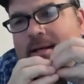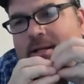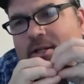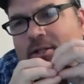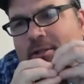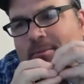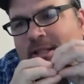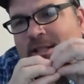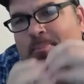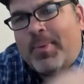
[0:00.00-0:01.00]

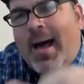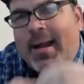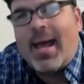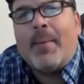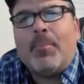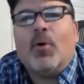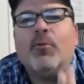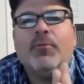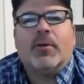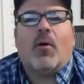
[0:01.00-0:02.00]
just spot on
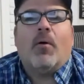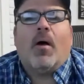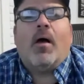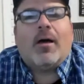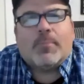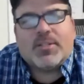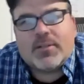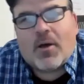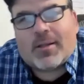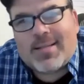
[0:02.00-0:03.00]
perfect 100%
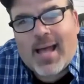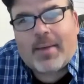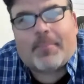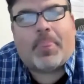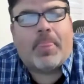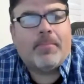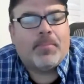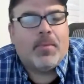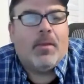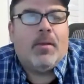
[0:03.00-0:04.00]
all the time.
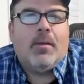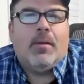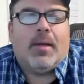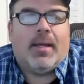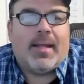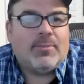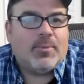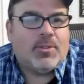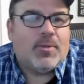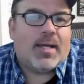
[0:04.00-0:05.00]
And that's
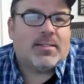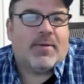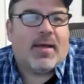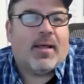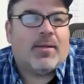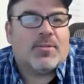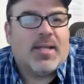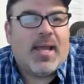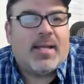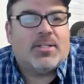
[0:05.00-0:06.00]
what you guys have got to
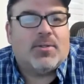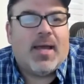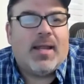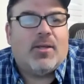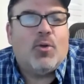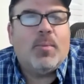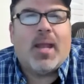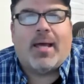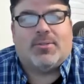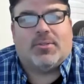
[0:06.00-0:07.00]
understand, is you got to
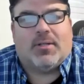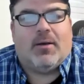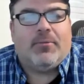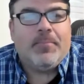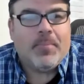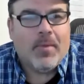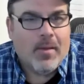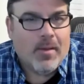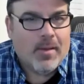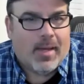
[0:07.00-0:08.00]
humanize yourself.
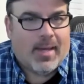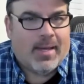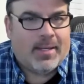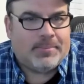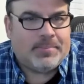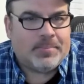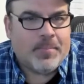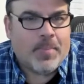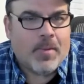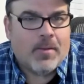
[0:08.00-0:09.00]
And
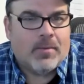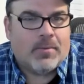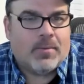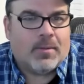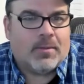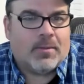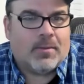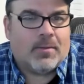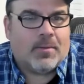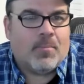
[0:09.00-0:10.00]
the
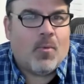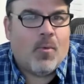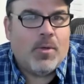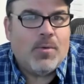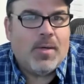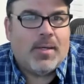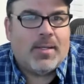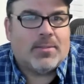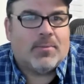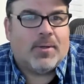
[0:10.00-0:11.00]
more you can
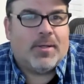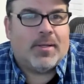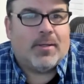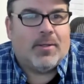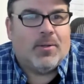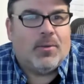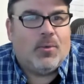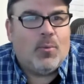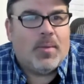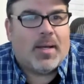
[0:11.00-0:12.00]
get to where you can
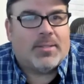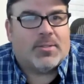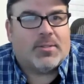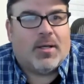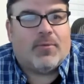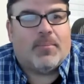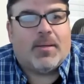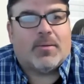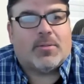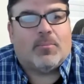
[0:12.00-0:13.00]
humanize yourself and make
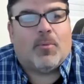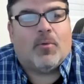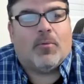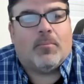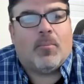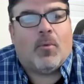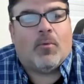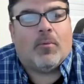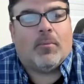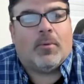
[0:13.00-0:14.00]
yourself more
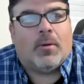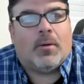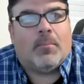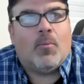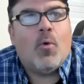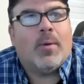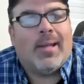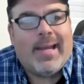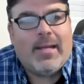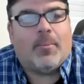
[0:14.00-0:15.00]

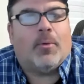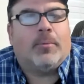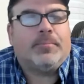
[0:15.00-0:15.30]
relatable,